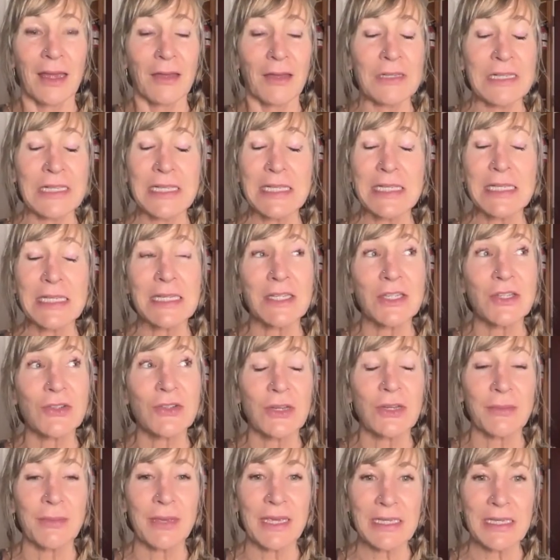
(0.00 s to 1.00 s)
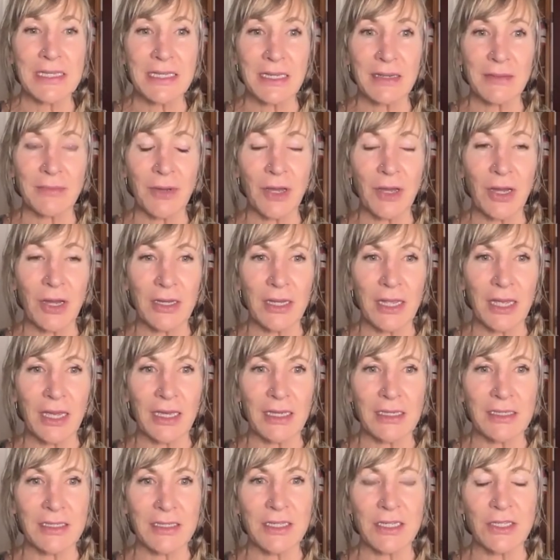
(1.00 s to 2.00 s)
I was listening to an amazing
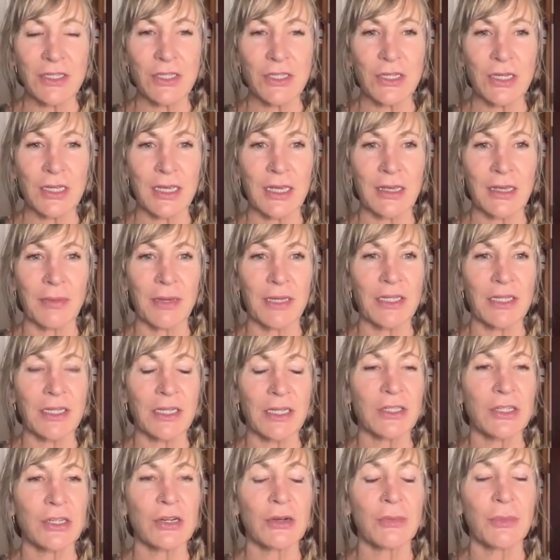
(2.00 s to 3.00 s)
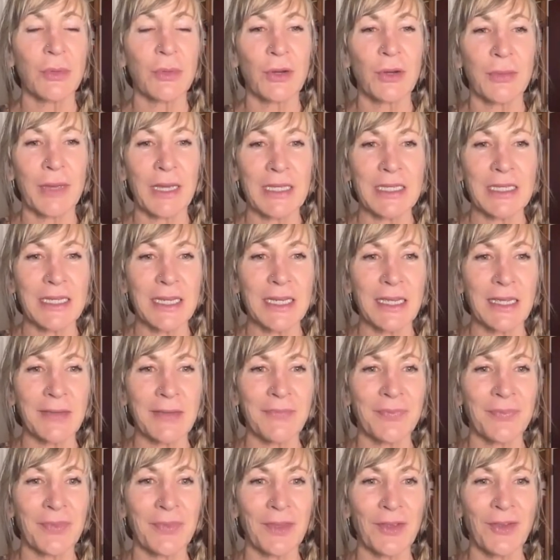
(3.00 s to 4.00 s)
podcast yesterday by Dr. Gabor
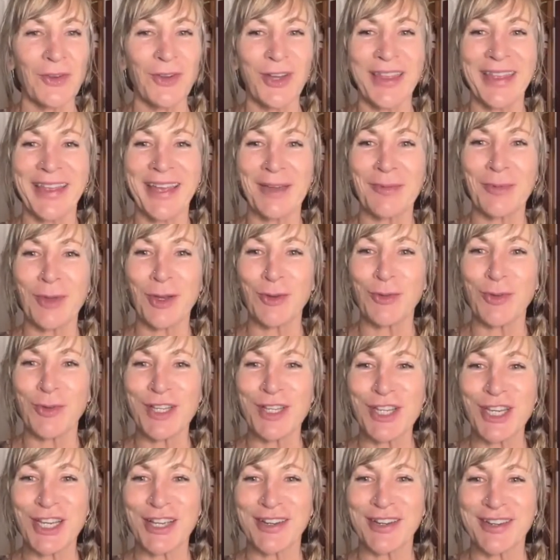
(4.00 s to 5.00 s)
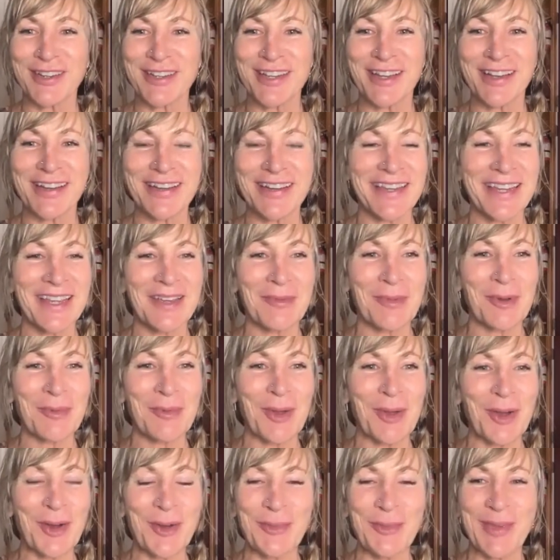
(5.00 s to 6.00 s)
Mate, who I think I'm going to reach out and talk to
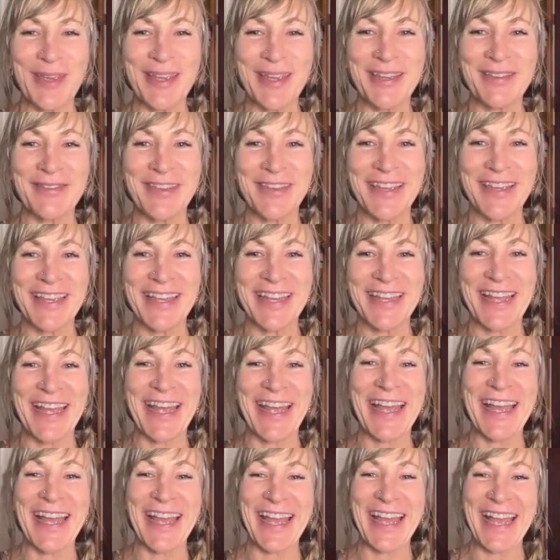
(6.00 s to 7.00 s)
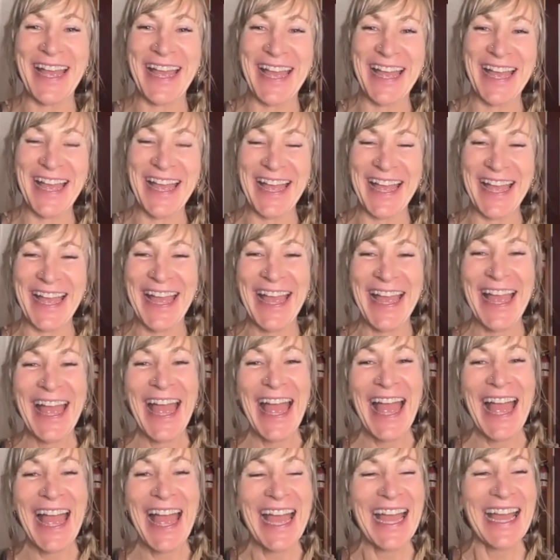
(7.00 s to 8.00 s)
him about being vegan.
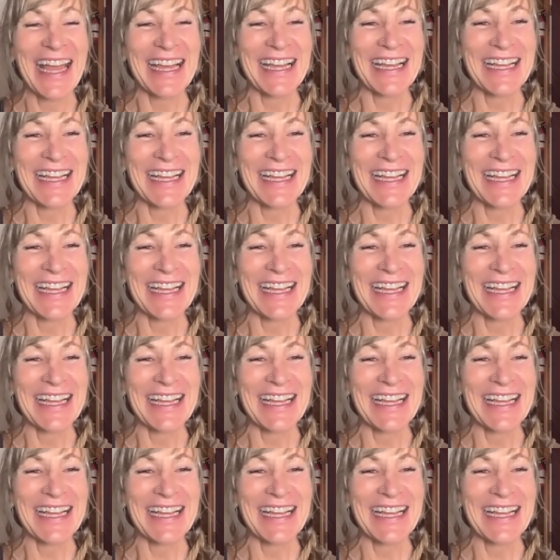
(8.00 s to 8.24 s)
Right.